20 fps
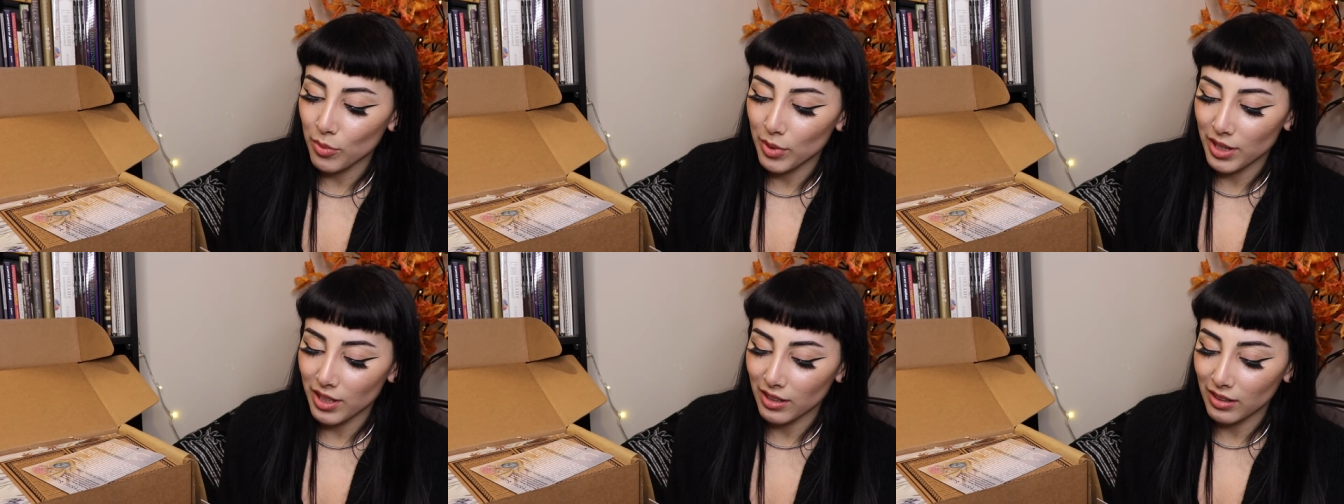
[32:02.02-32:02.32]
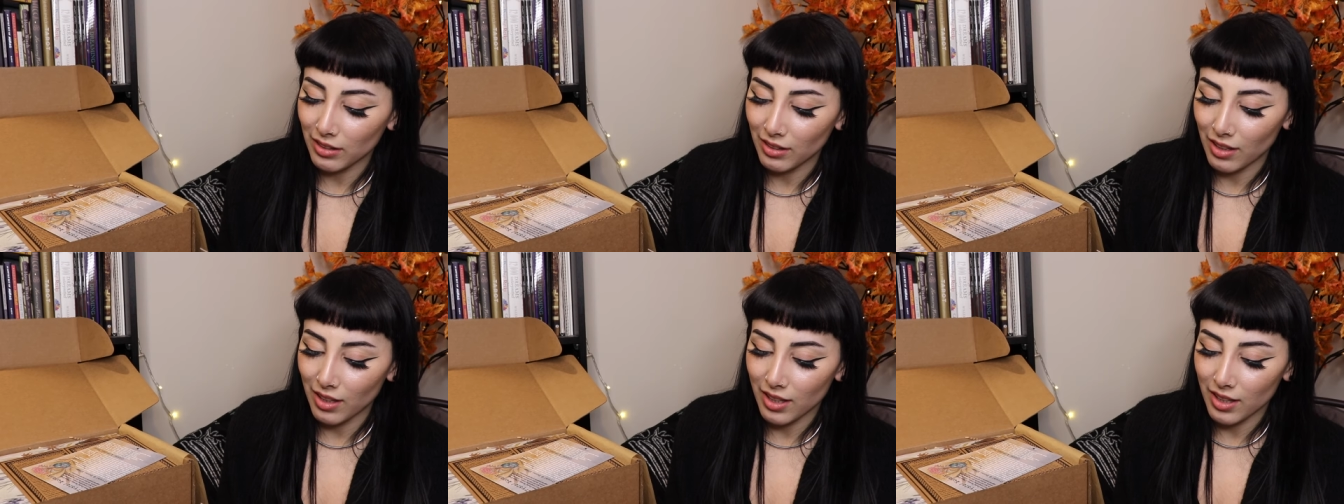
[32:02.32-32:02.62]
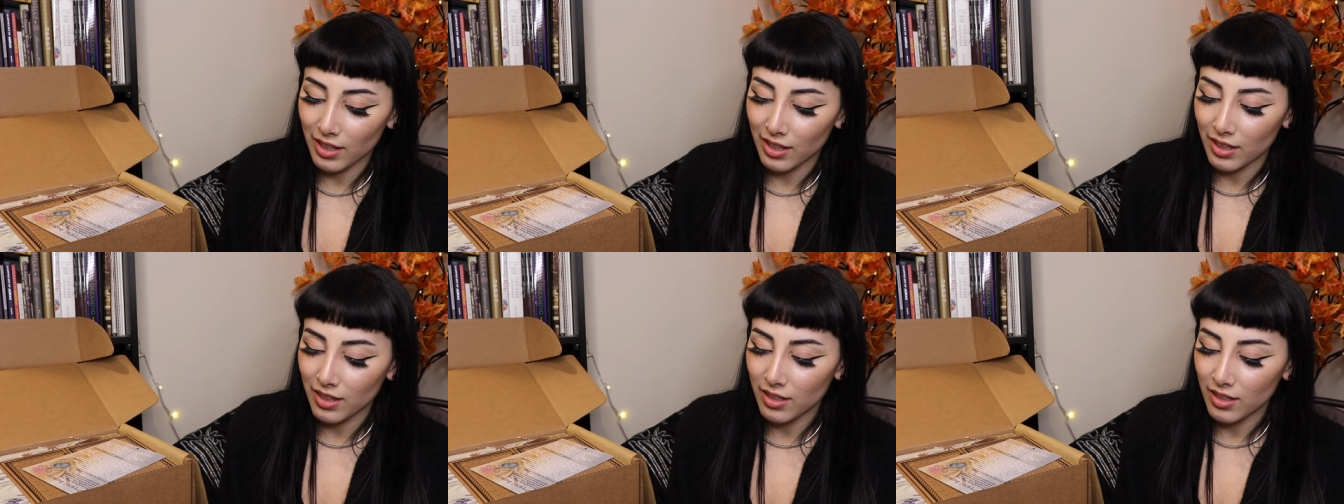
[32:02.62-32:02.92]
with a
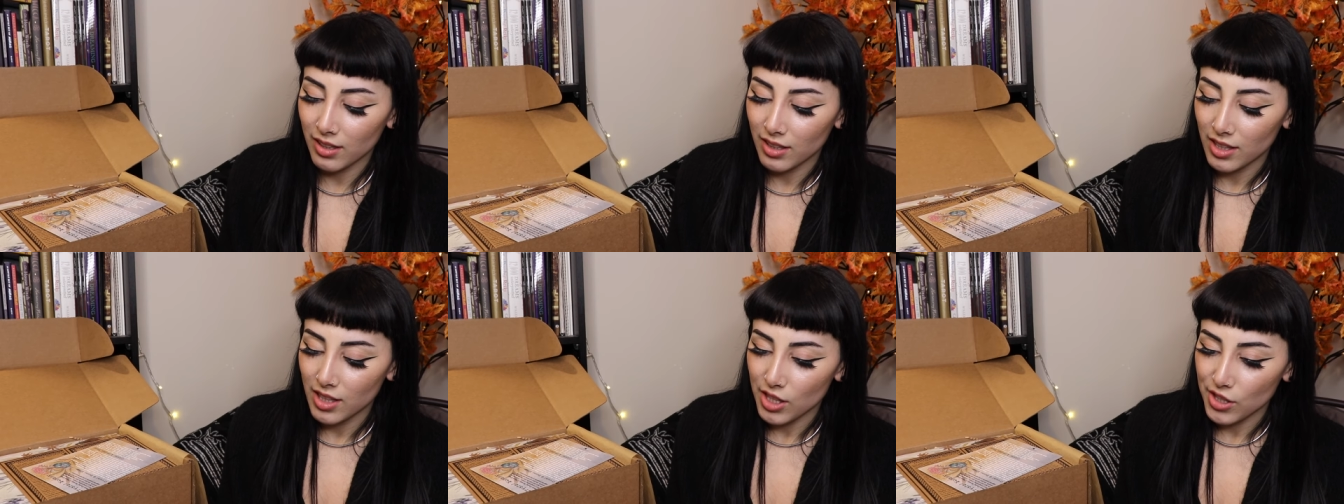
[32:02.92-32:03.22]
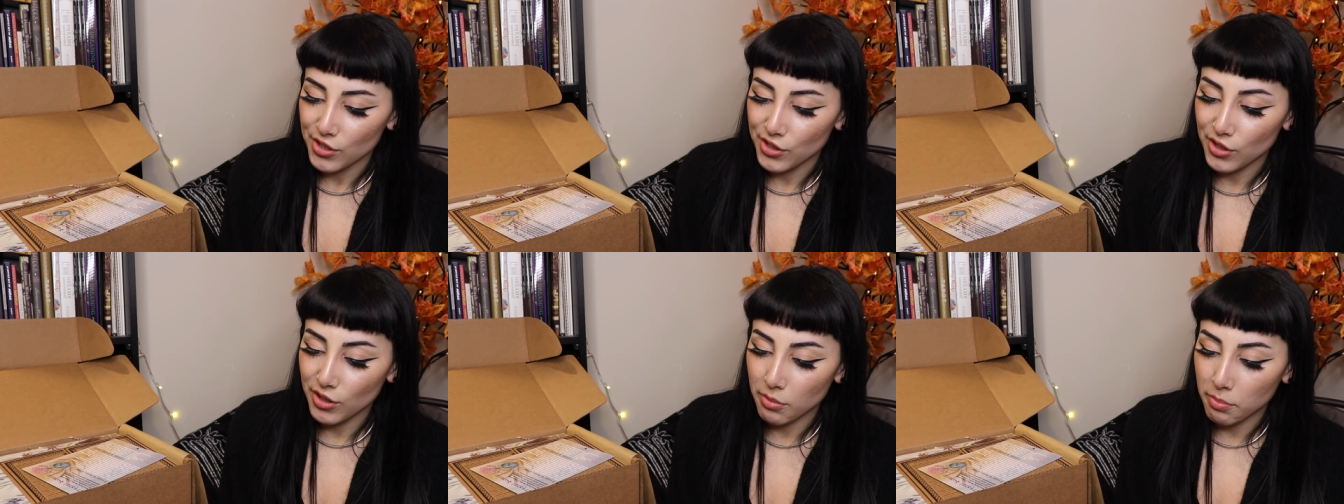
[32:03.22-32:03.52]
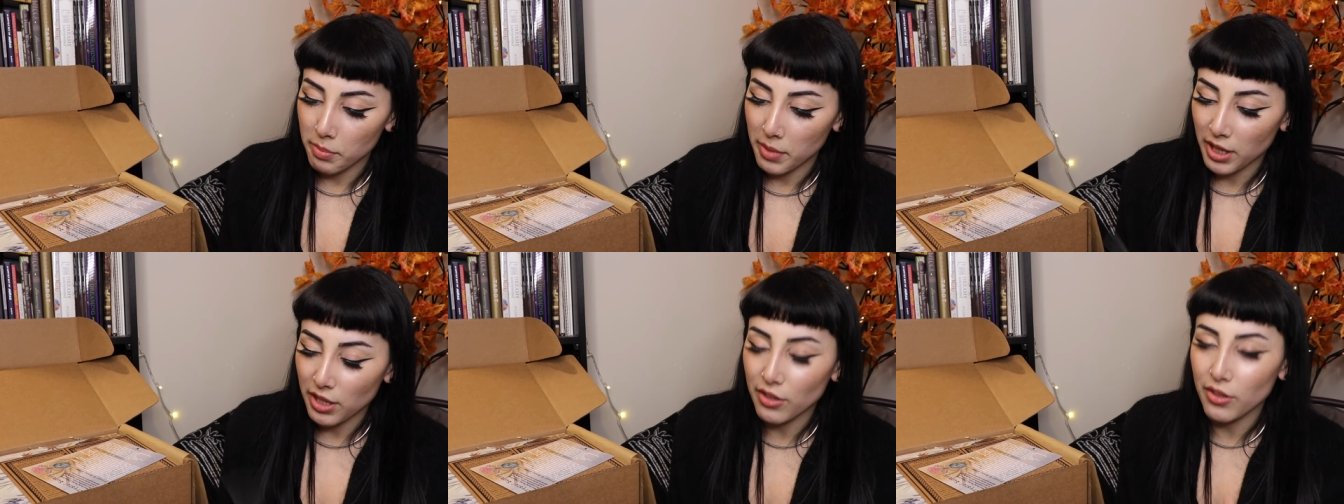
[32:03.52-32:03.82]
lid. So you
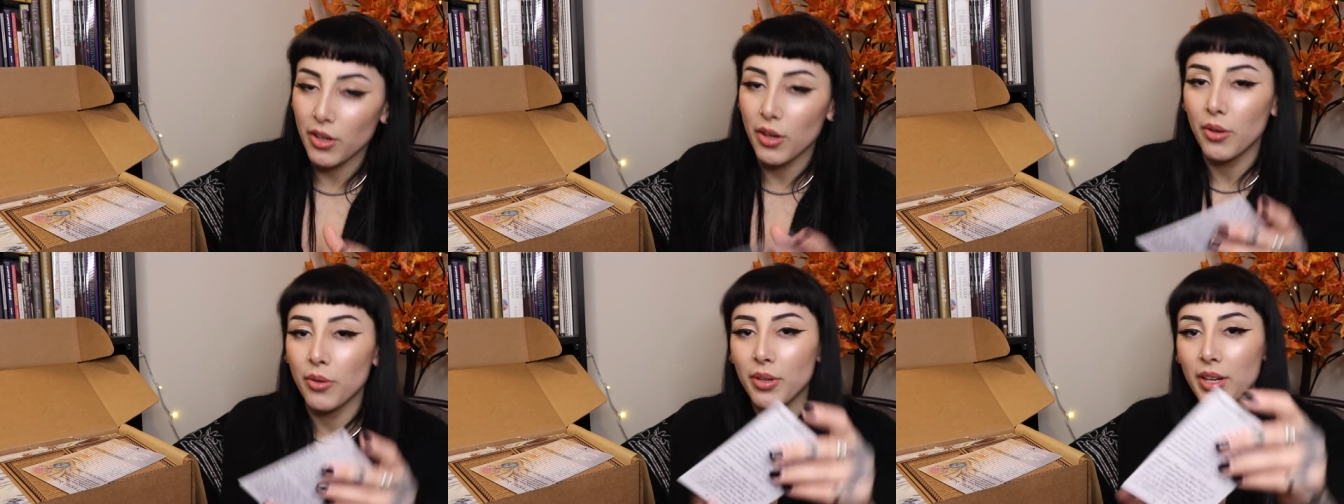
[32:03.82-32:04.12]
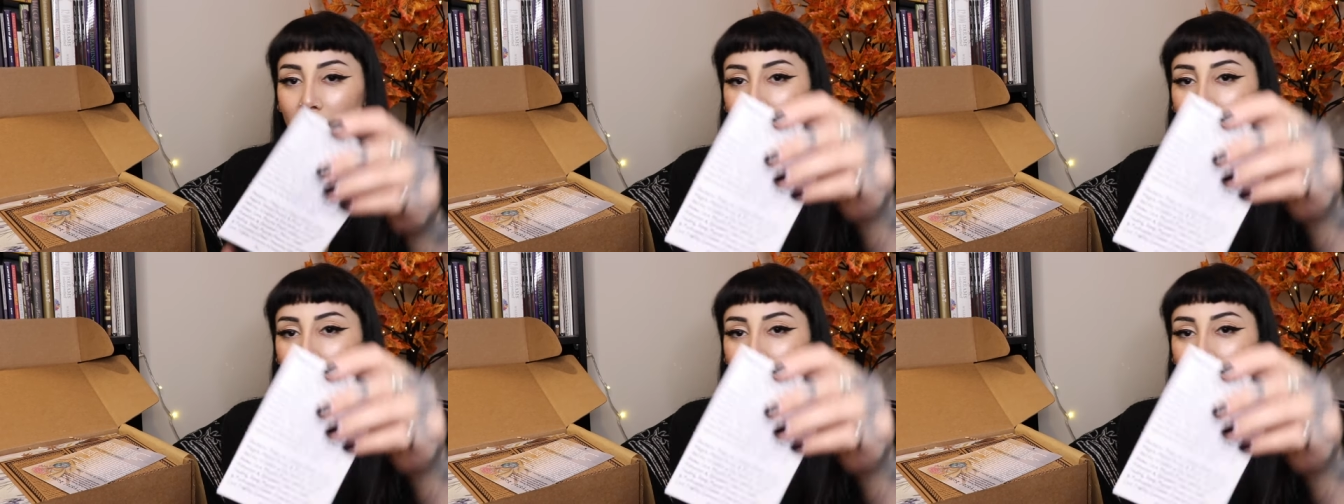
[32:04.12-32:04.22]
can make your own